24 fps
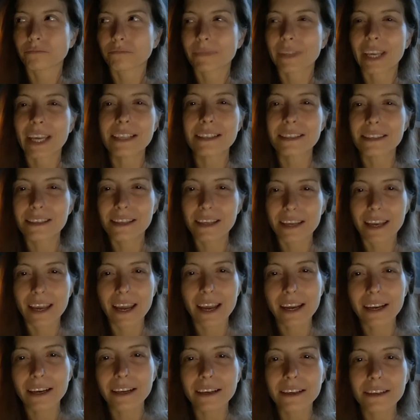
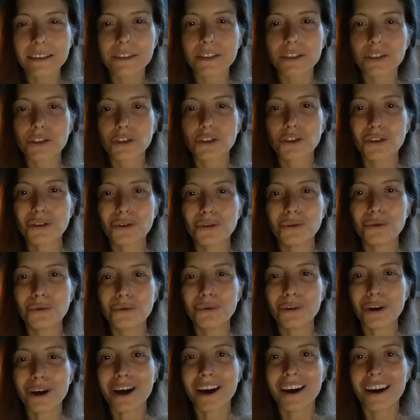instigated
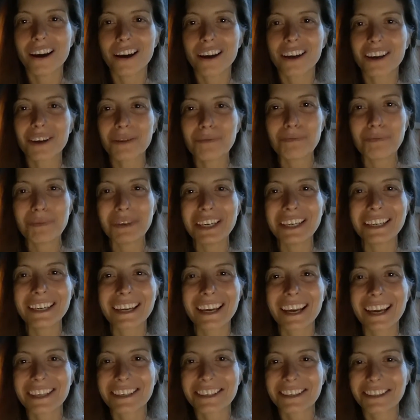to compete
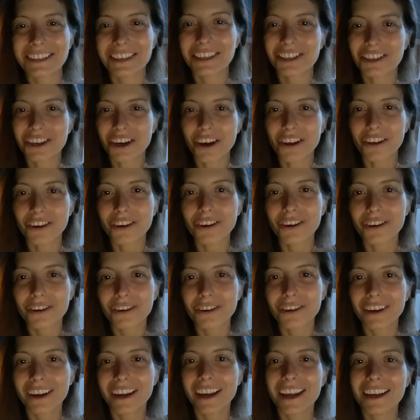against each other
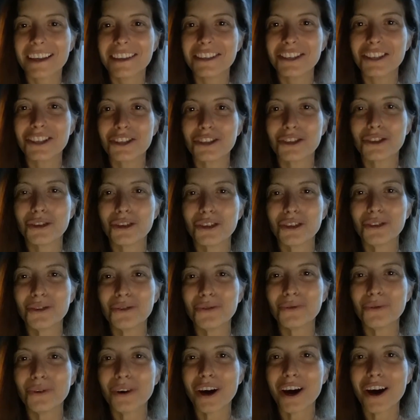and
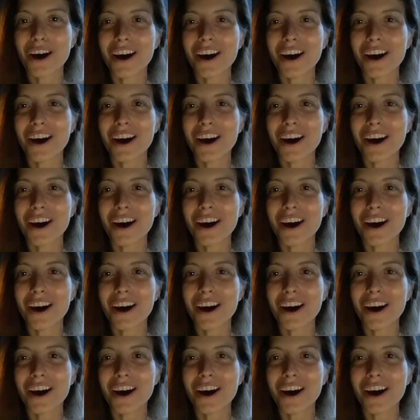to